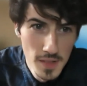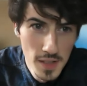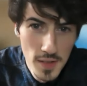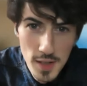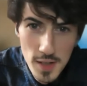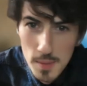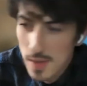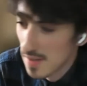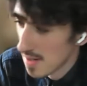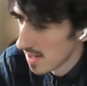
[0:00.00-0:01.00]
another
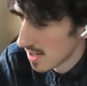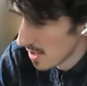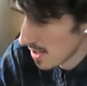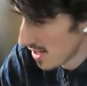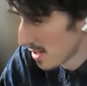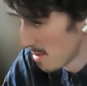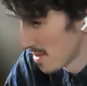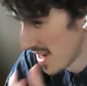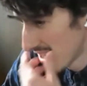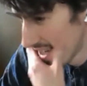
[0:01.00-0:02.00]
couple
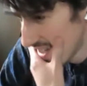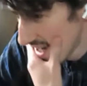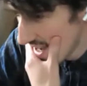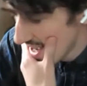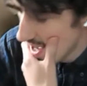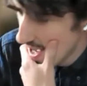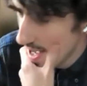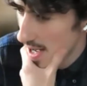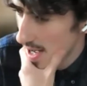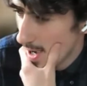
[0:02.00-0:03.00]
of seconds.
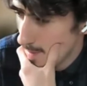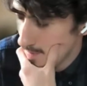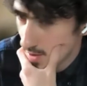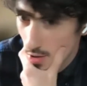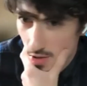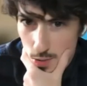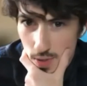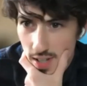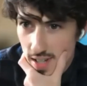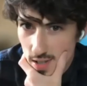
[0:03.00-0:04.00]
So just
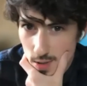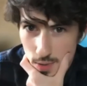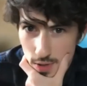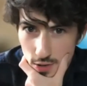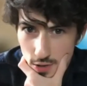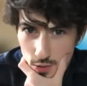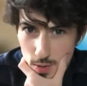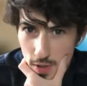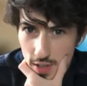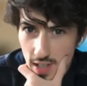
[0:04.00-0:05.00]
while you're
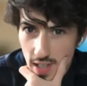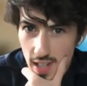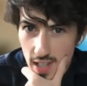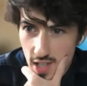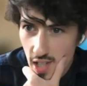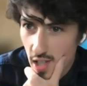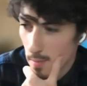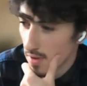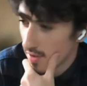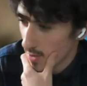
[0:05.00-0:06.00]
responding to that, just a
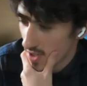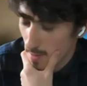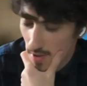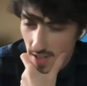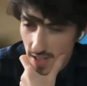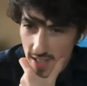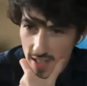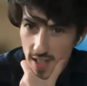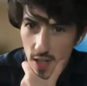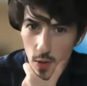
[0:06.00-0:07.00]
couple of housekeeping
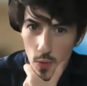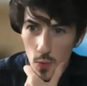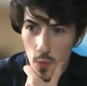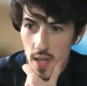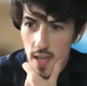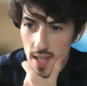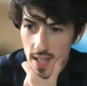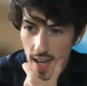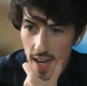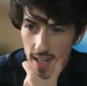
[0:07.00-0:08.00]
things. We'll
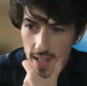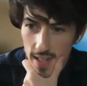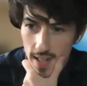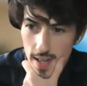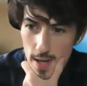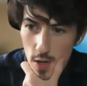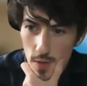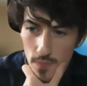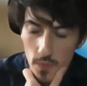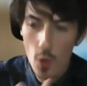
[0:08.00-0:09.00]

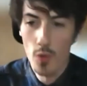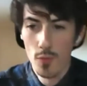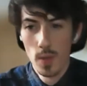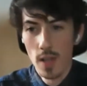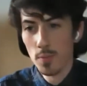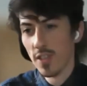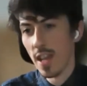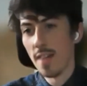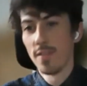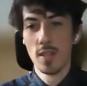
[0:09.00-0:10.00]
hopefully
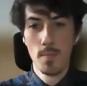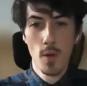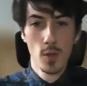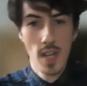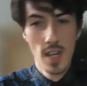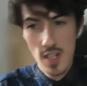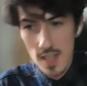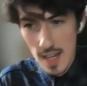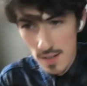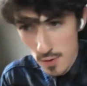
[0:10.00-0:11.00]
have a small session at
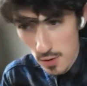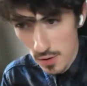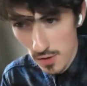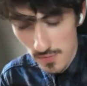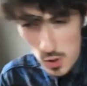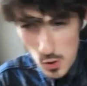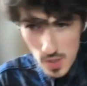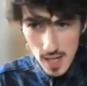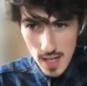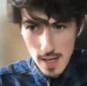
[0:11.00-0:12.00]
the end for
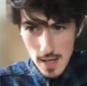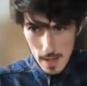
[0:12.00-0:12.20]
Q&A.